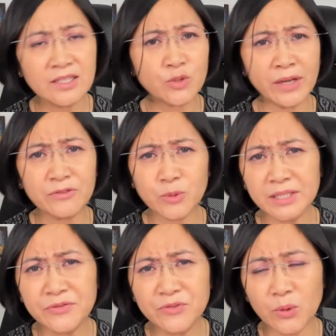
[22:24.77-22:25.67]
so we have
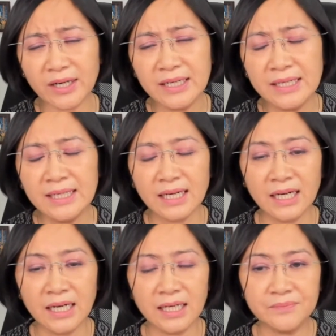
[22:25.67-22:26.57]
24
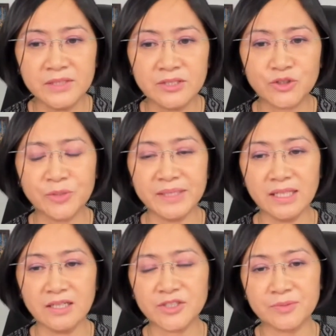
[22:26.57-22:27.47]
uh,
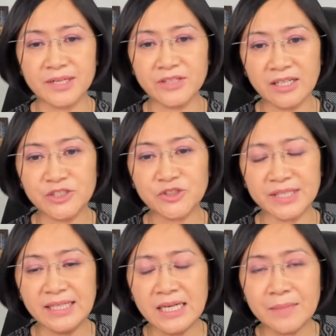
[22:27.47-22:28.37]
terminals around the
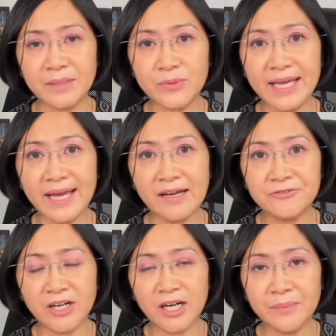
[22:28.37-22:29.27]
country, but we
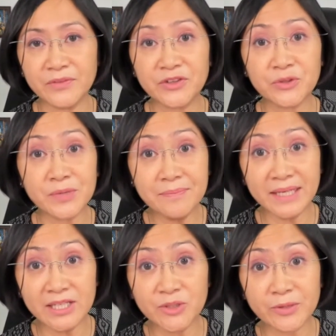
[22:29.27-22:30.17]
have um, three
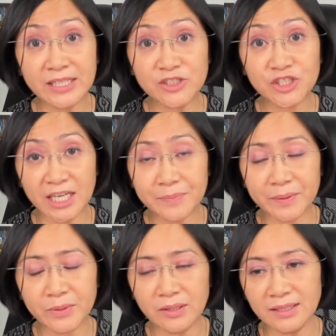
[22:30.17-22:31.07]
medium range
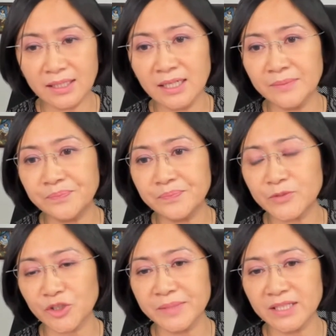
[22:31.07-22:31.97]
capable um,
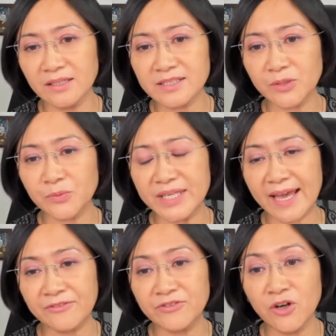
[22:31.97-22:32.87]
terminals, and
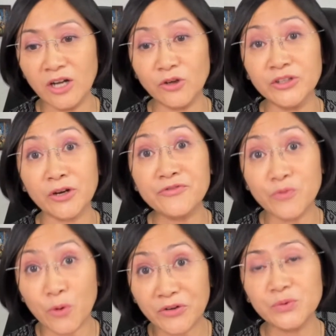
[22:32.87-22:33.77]
we have gone on our
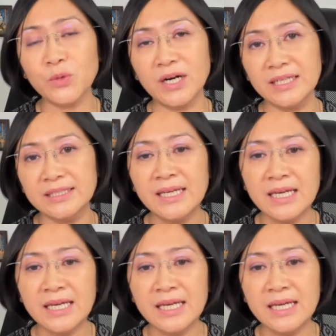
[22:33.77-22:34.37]
fourth one,